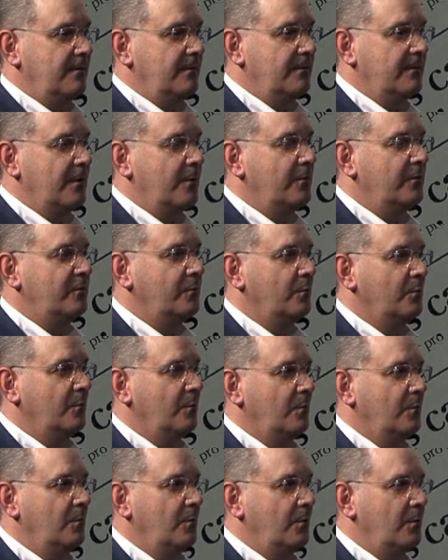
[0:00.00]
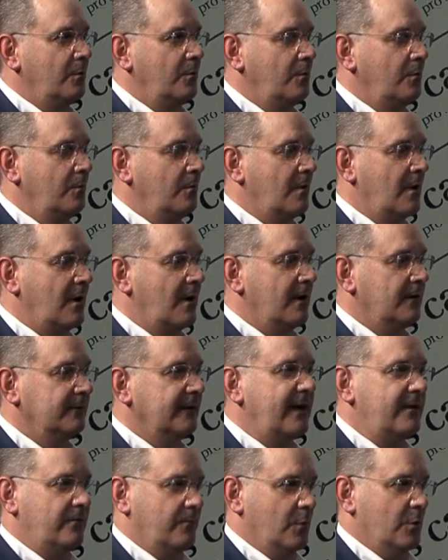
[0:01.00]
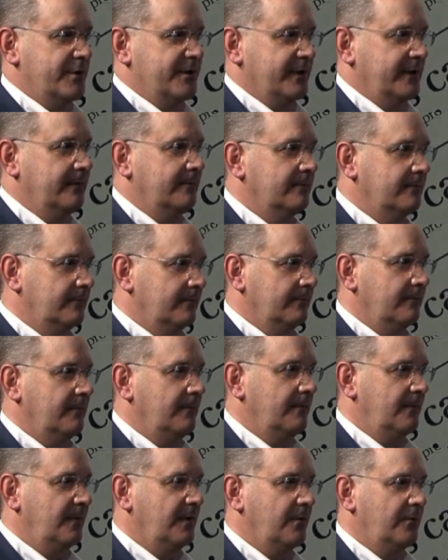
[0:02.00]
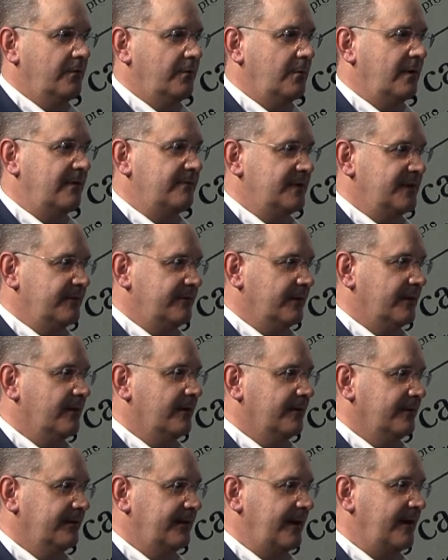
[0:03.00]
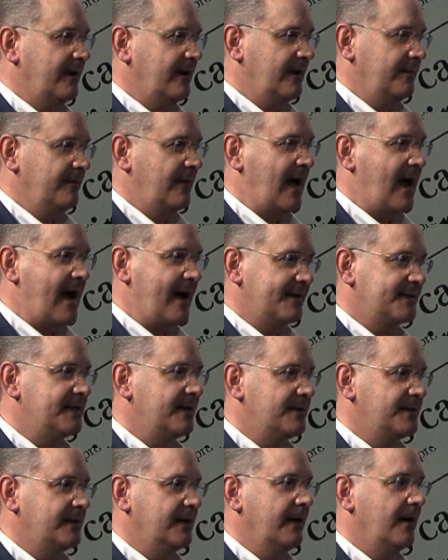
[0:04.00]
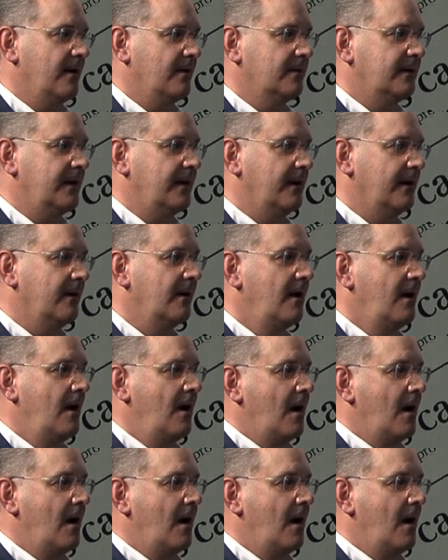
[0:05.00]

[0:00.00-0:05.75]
those who are less fortunate, those who have difficult time accessing healthcare,